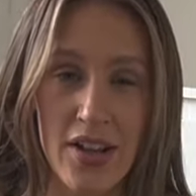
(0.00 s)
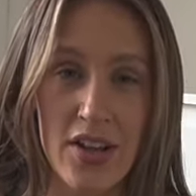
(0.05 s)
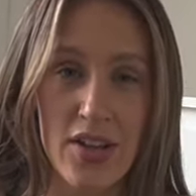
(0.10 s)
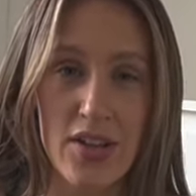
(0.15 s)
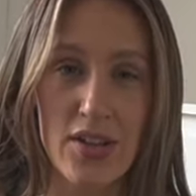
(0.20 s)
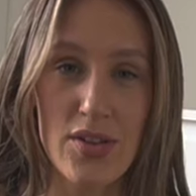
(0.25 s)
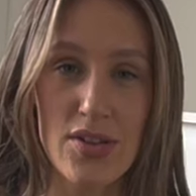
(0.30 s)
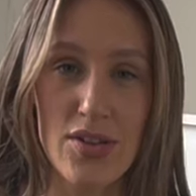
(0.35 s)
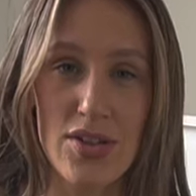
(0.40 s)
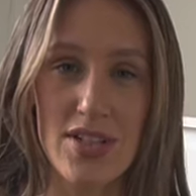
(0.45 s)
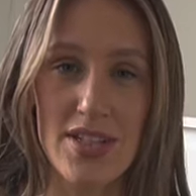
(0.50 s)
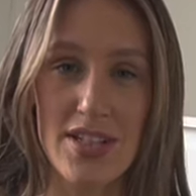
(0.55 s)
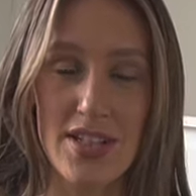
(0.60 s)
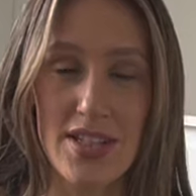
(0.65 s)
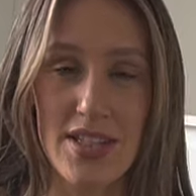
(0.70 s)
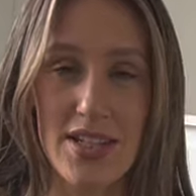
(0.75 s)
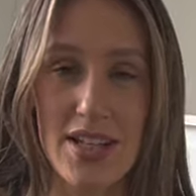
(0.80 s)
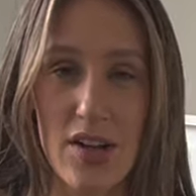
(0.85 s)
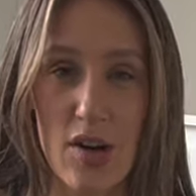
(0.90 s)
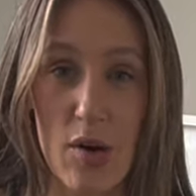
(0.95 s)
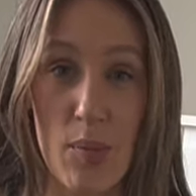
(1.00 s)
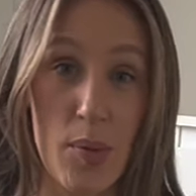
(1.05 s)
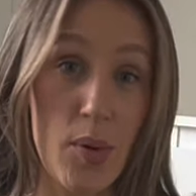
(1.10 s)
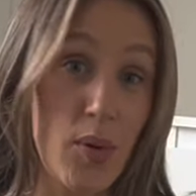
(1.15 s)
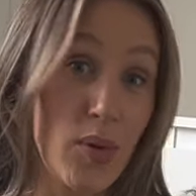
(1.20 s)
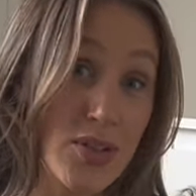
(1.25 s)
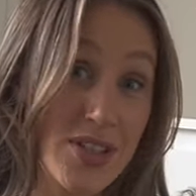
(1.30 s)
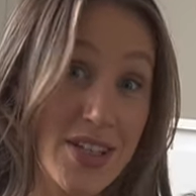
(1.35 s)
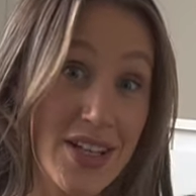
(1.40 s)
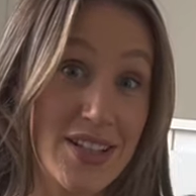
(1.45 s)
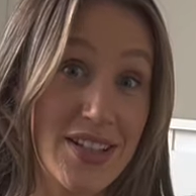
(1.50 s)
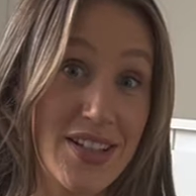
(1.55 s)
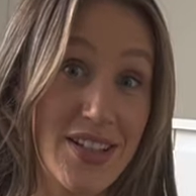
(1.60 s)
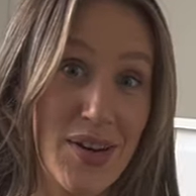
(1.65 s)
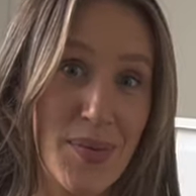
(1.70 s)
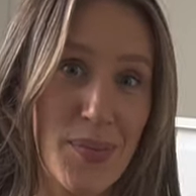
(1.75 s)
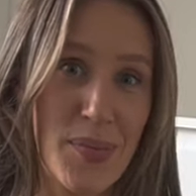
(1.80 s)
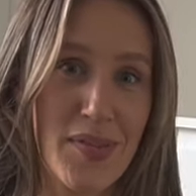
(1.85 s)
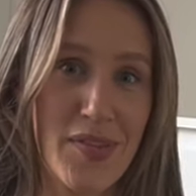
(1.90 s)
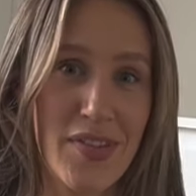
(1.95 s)
You're just sitting up or standing up
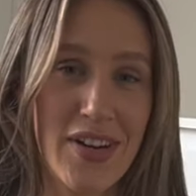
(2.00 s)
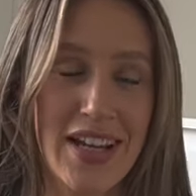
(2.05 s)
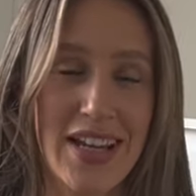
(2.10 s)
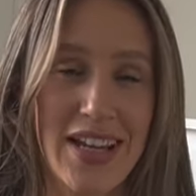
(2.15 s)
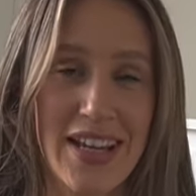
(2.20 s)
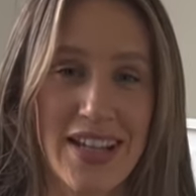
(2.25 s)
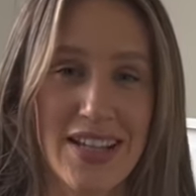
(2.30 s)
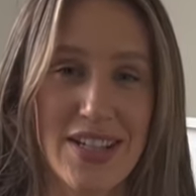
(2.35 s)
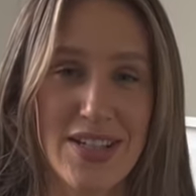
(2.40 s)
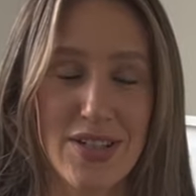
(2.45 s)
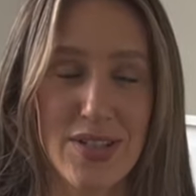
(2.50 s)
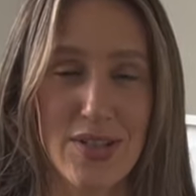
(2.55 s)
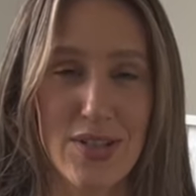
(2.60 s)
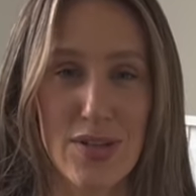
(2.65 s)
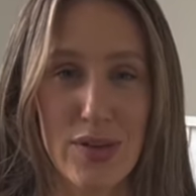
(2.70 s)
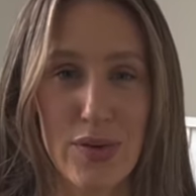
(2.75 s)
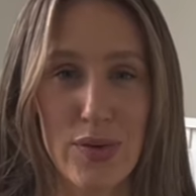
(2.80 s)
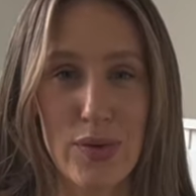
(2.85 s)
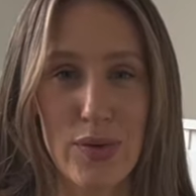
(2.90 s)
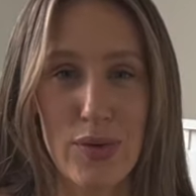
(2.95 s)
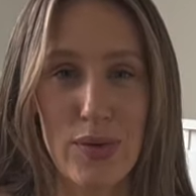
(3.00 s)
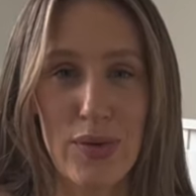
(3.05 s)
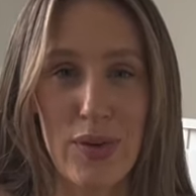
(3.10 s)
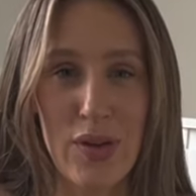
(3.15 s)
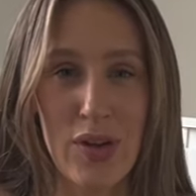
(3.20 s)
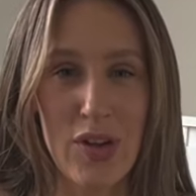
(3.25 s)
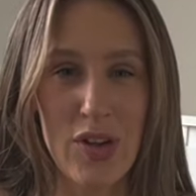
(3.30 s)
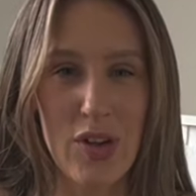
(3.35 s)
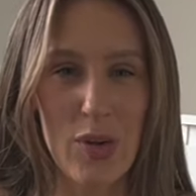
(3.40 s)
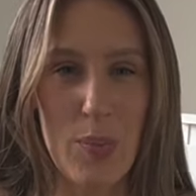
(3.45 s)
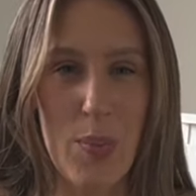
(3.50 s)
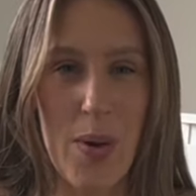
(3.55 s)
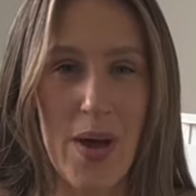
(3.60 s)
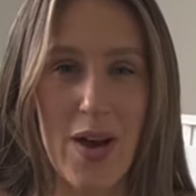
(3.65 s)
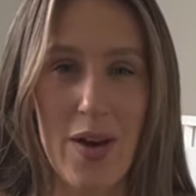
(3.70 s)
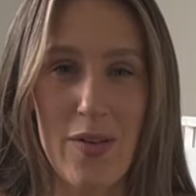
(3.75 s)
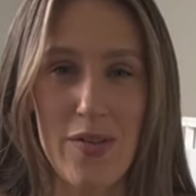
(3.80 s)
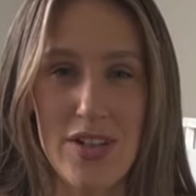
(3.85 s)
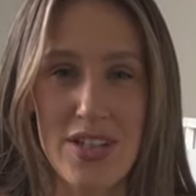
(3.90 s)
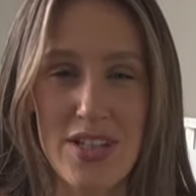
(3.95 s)
really nice and tall. Your
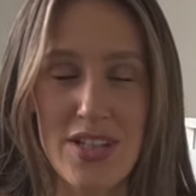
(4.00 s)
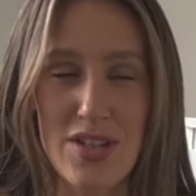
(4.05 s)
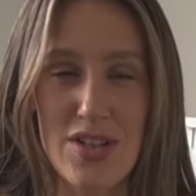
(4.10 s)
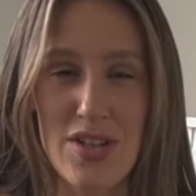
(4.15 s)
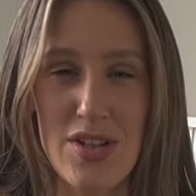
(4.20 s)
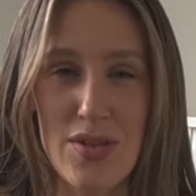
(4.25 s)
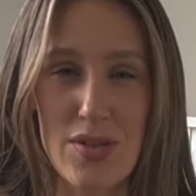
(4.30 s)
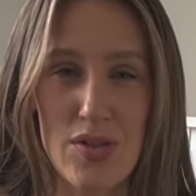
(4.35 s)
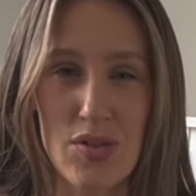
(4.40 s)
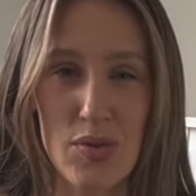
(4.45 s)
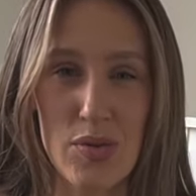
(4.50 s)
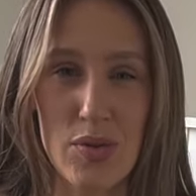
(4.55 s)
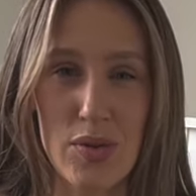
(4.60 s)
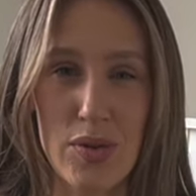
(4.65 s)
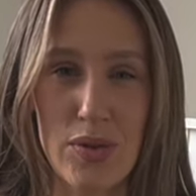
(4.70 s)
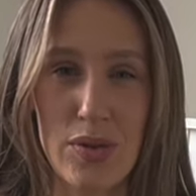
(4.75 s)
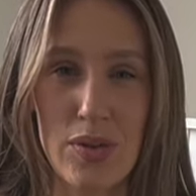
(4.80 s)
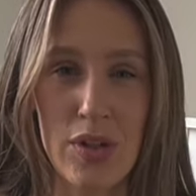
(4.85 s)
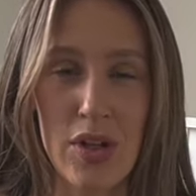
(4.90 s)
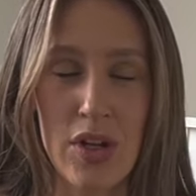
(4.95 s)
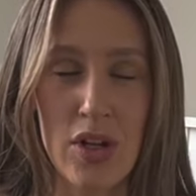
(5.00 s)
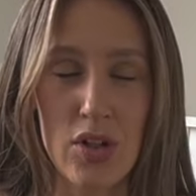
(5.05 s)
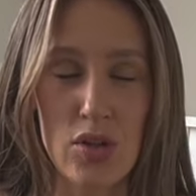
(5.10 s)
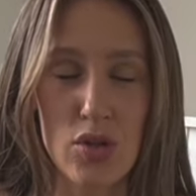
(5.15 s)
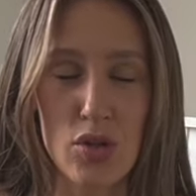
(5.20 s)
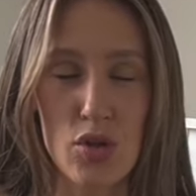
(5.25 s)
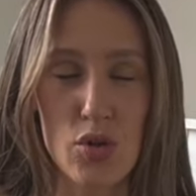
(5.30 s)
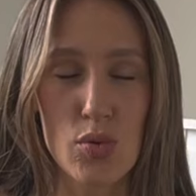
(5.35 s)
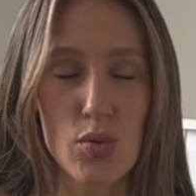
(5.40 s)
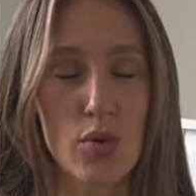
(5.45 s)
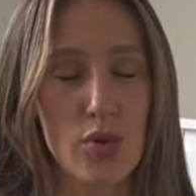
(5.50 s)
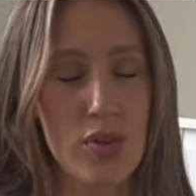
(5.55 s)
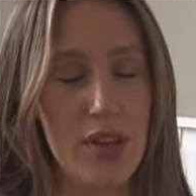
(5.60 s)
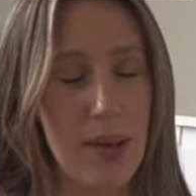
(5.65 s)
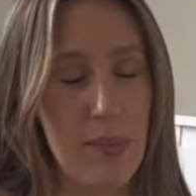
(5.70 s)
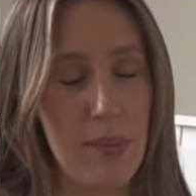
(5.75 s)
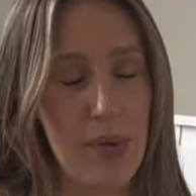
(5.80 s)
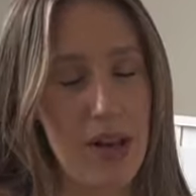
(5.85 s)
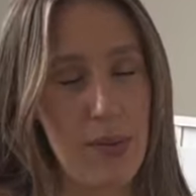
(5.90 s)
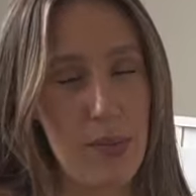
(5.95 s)
pelvis is neutral. You're drawing that
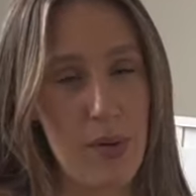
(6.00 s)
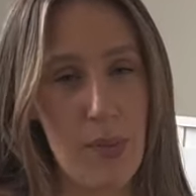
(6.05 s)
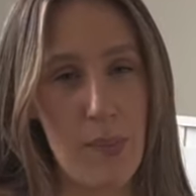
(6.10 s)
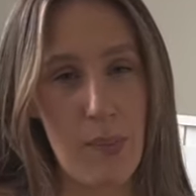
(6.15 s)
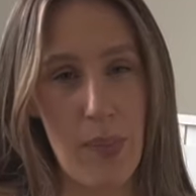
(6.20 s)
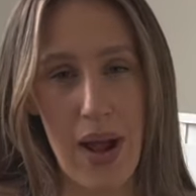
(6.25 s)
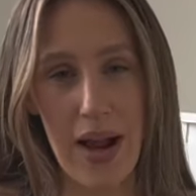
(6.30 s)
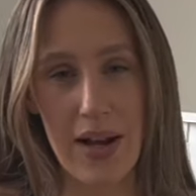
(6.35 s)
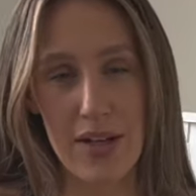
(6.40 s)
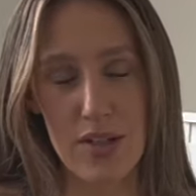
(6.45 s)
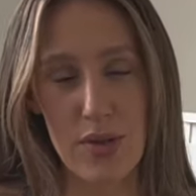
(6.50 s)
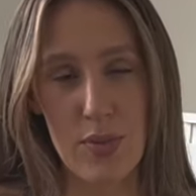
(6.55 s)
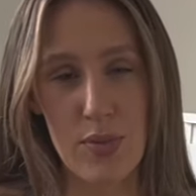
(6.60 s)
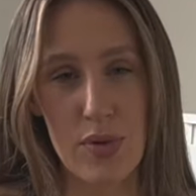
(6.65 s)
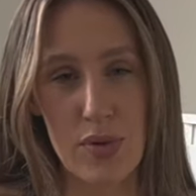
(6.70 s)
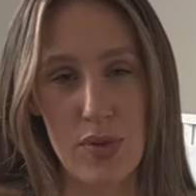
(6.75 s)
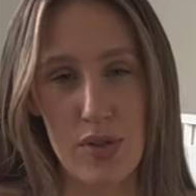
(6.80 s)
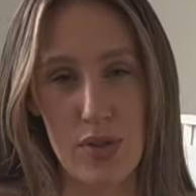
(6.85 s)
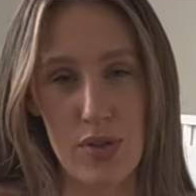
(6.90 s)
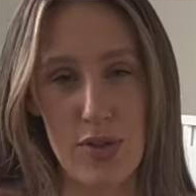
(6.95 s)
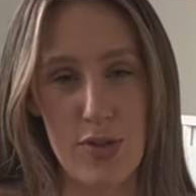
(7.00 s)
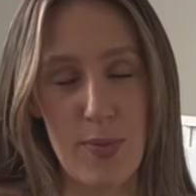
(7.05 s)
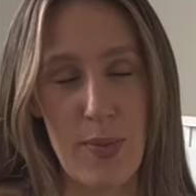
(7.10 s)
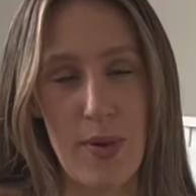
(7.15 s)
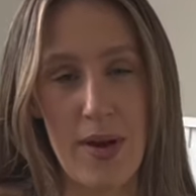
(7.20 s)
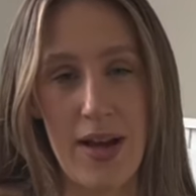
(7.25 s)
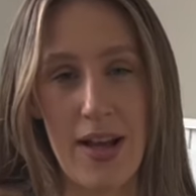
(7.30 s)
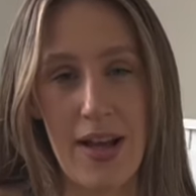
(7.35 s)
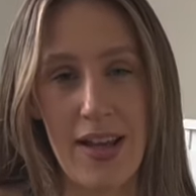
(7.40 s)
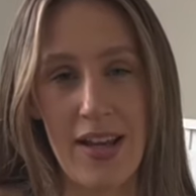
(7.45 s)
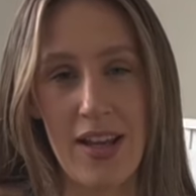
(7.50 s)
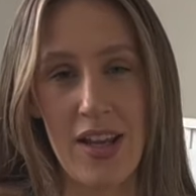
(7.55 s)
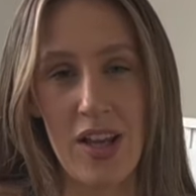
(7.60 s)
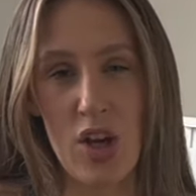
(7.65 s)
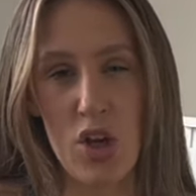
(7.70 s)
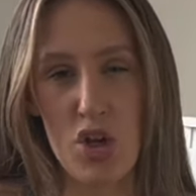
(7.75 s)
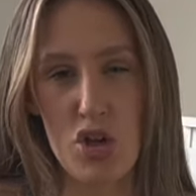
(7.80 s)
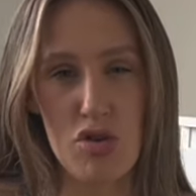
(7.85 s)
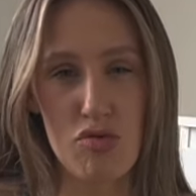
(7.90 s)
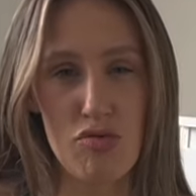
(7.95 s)
belly button back towards your spine.
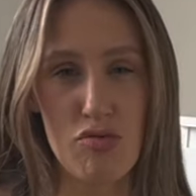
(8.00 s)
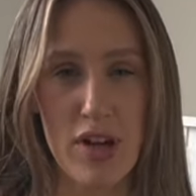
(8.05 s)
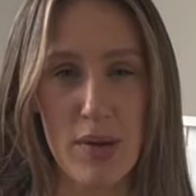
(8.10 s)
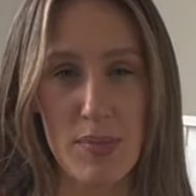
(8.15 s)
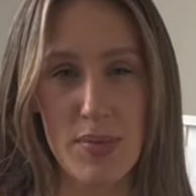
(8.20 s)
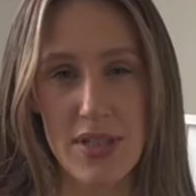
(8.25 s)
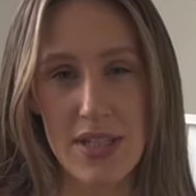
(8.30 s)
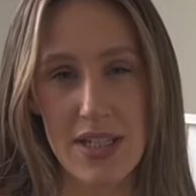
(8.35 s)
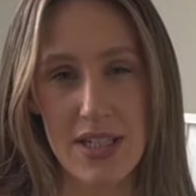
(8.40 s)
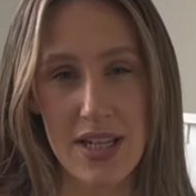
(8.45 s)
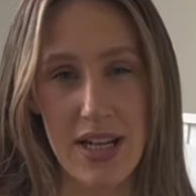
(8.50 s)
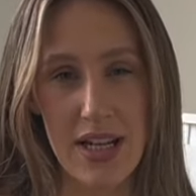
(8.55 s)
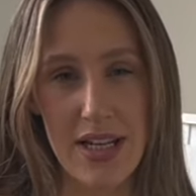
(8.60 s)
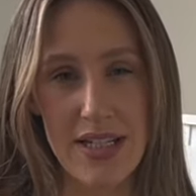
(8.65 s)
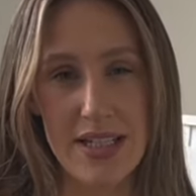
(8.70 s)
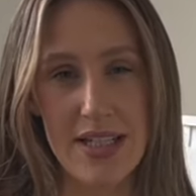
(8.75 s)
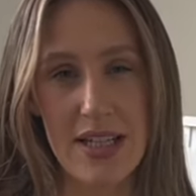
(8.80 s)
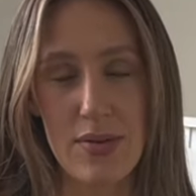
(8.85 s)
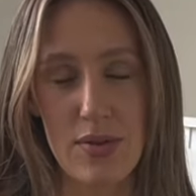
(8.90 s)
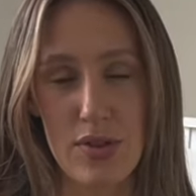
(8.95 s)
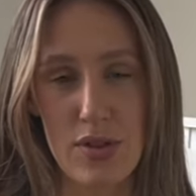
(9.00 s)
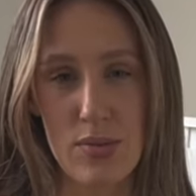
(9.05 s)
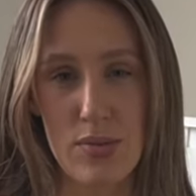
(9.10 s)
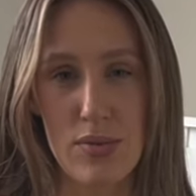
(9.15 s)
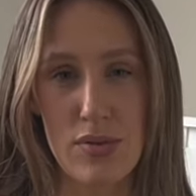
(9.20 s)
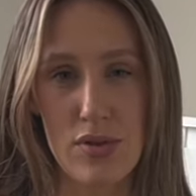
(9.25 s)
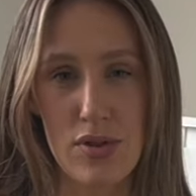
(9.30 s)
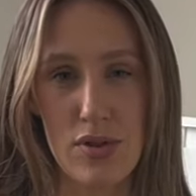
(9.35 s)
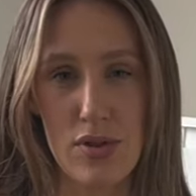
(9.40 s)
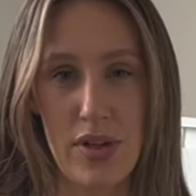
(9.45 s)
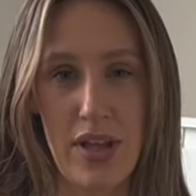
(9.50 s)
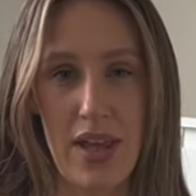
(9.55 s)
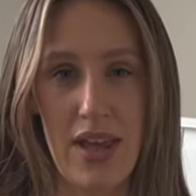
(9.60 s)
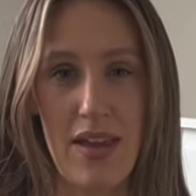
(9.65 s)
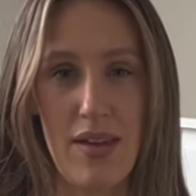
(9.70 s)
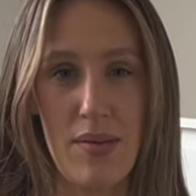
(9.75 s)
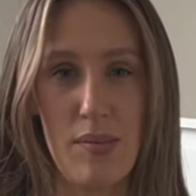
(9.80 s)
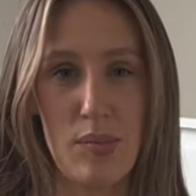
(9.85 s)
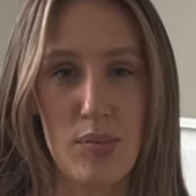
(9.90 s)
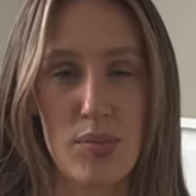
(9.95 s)
Your ribs are sliding down towards your
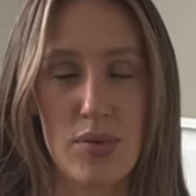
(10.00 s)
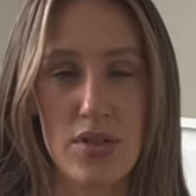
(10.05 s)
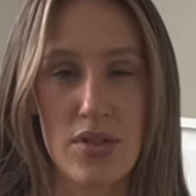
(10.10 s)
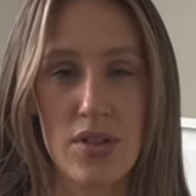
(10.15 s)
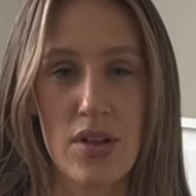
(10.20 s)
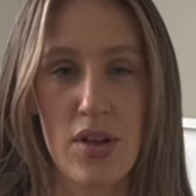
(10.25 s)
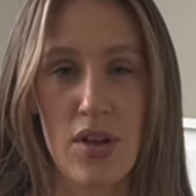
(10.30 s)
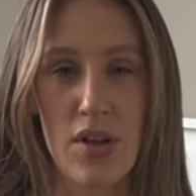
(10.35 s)
hips.